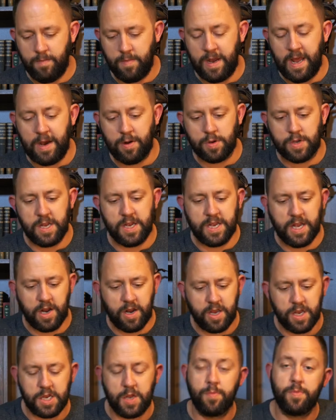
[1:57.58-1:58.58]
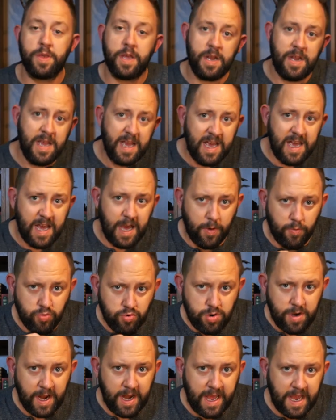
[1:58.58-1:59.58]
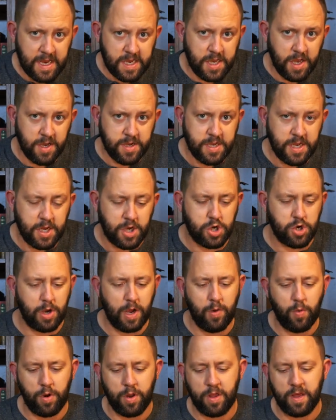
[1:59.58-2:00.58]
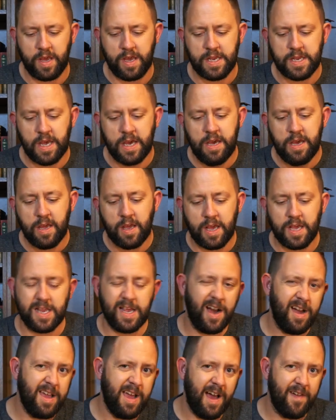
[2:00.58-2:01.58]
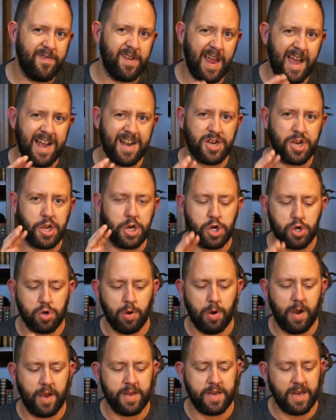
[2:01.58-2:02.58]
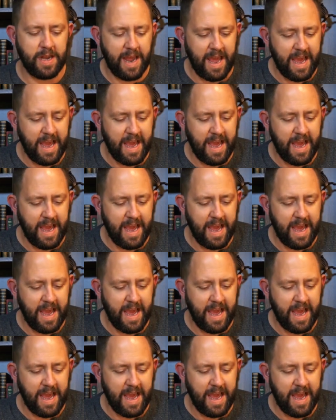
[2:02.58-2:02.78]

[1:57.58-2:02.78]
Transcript: Now, to tell you something, I'm really excited to try one of these because I haven't actually tried an